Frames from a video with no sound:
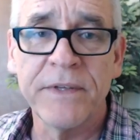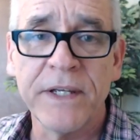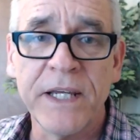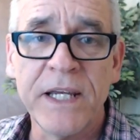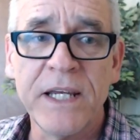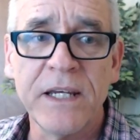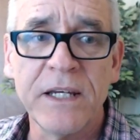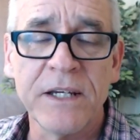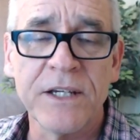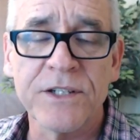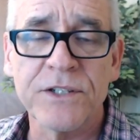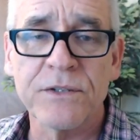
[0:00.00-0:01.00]
the E
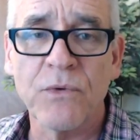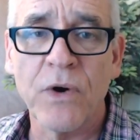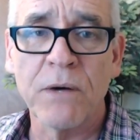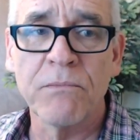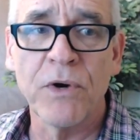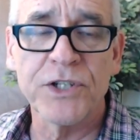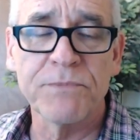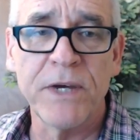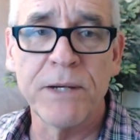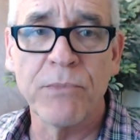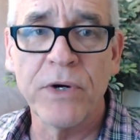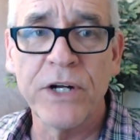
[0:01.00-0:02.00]
is where most
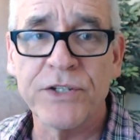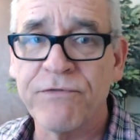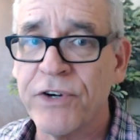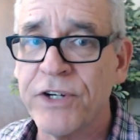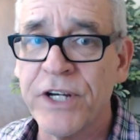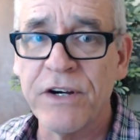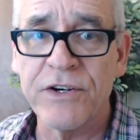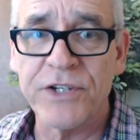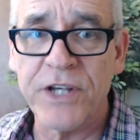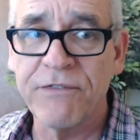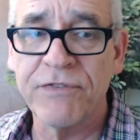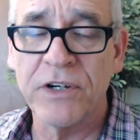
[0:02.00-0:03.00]
men bridge. For years,
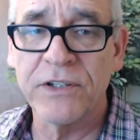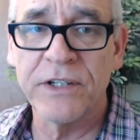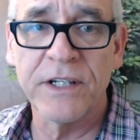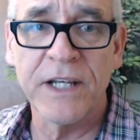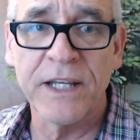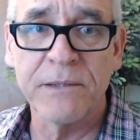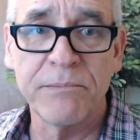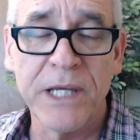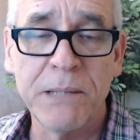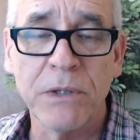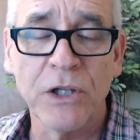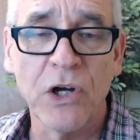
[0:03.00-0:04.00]
I felt it at the
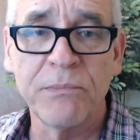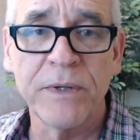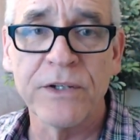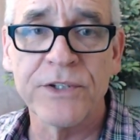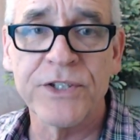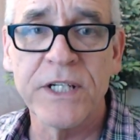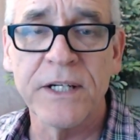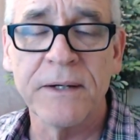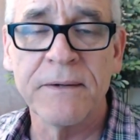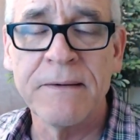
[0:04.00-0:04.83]
B below middle C.